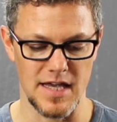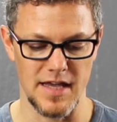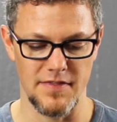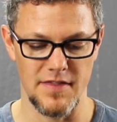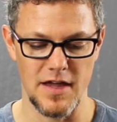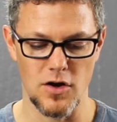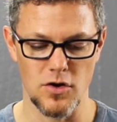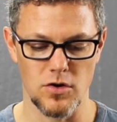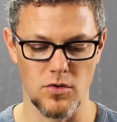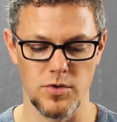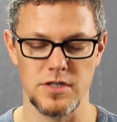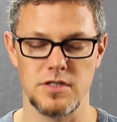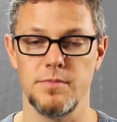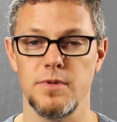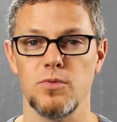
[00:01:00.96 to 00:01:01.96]
and they are
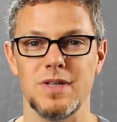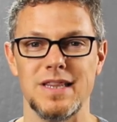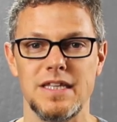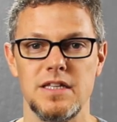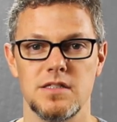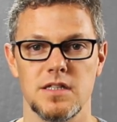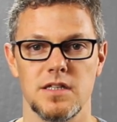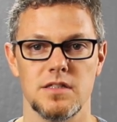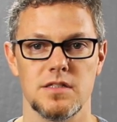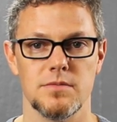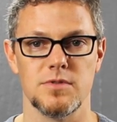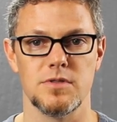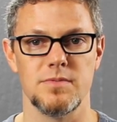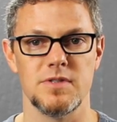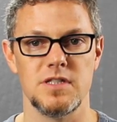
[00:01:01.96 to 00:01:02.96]
going to be releasing
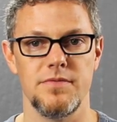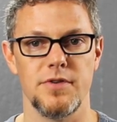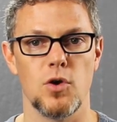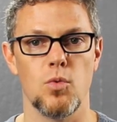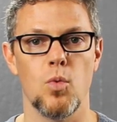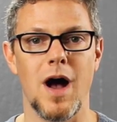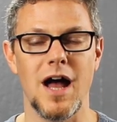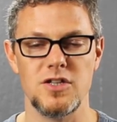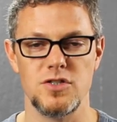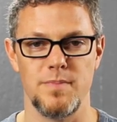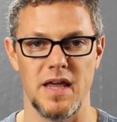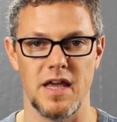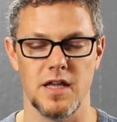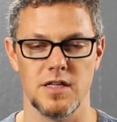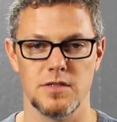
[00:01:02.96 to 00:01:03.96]
some specific watch
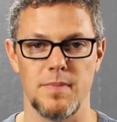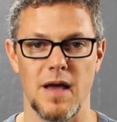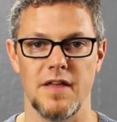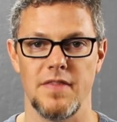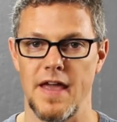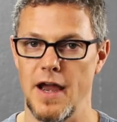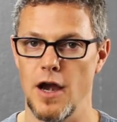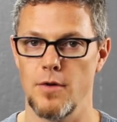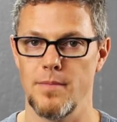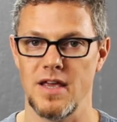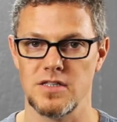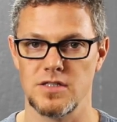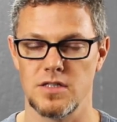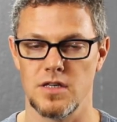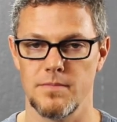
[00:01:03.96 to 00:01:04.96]
bands by the
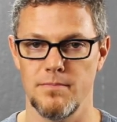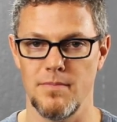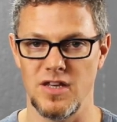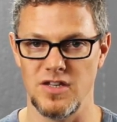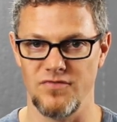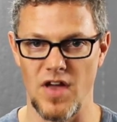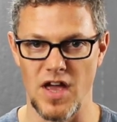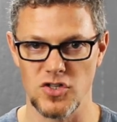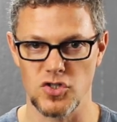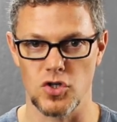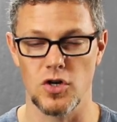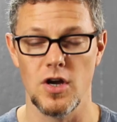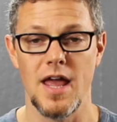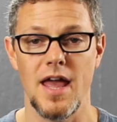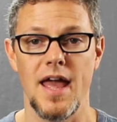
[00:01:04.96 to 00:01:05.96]
Hermes
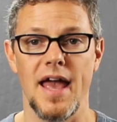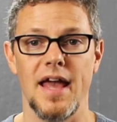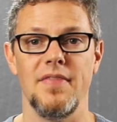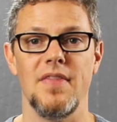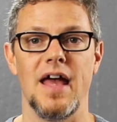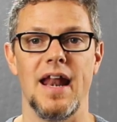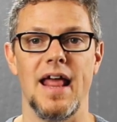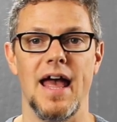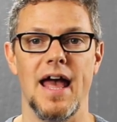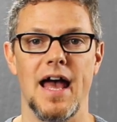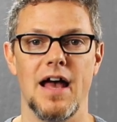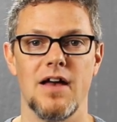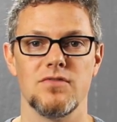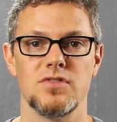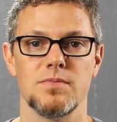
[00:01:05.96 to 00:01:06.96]
manufacturer and that
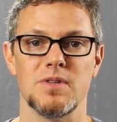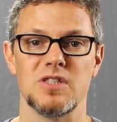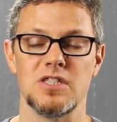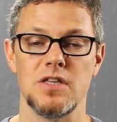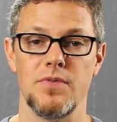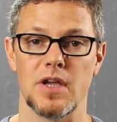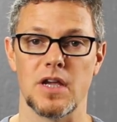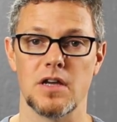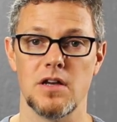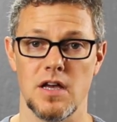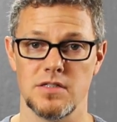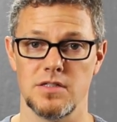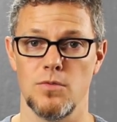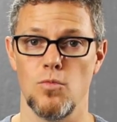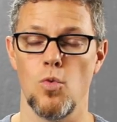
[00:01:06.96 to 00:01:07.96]
have specific
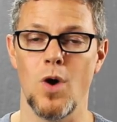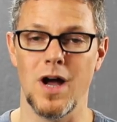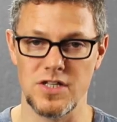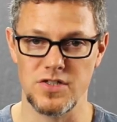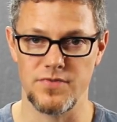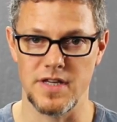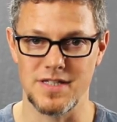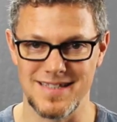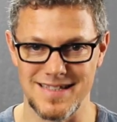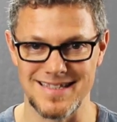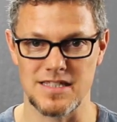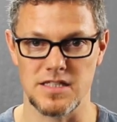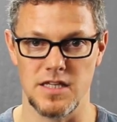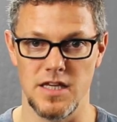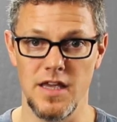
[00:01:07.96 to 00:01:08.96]
custom watch
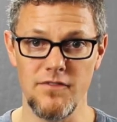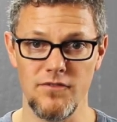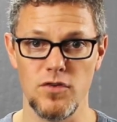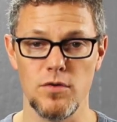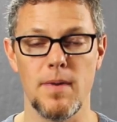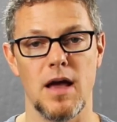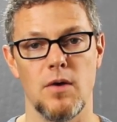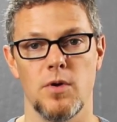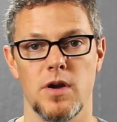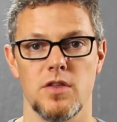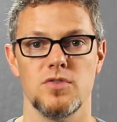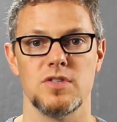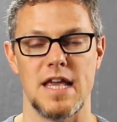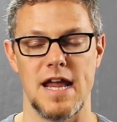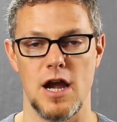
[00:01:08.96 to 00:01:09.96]
faces if you buy one of
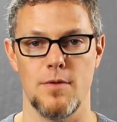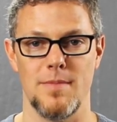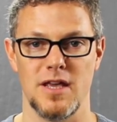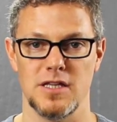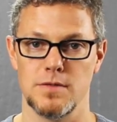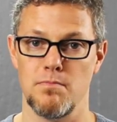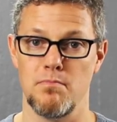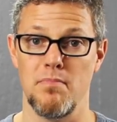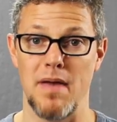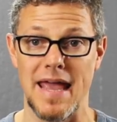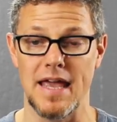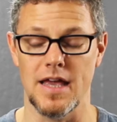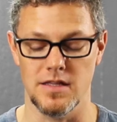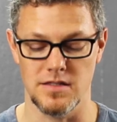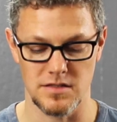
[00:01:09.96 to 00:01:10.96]
those Hermes
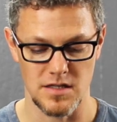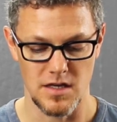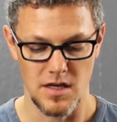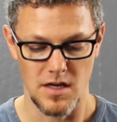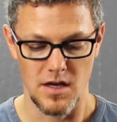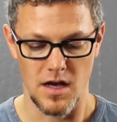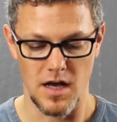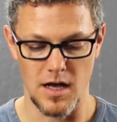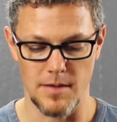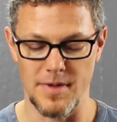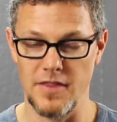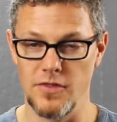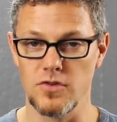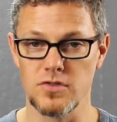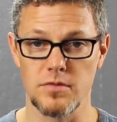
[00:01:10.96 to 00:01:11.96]
bands.
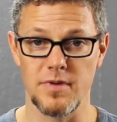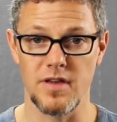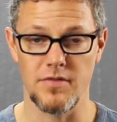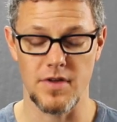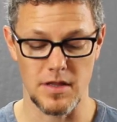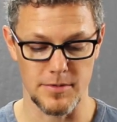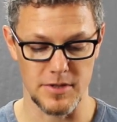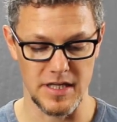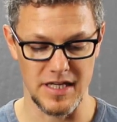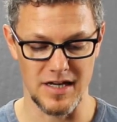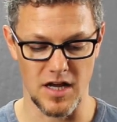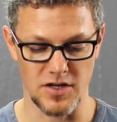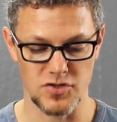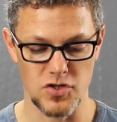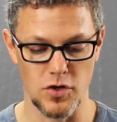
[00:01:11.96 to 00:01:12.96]
And those will be available in
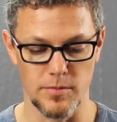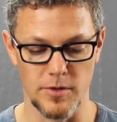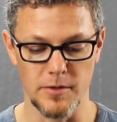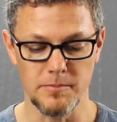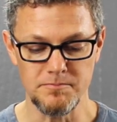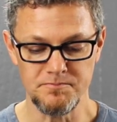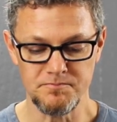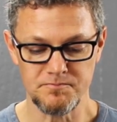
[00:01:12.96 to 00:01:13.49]
October.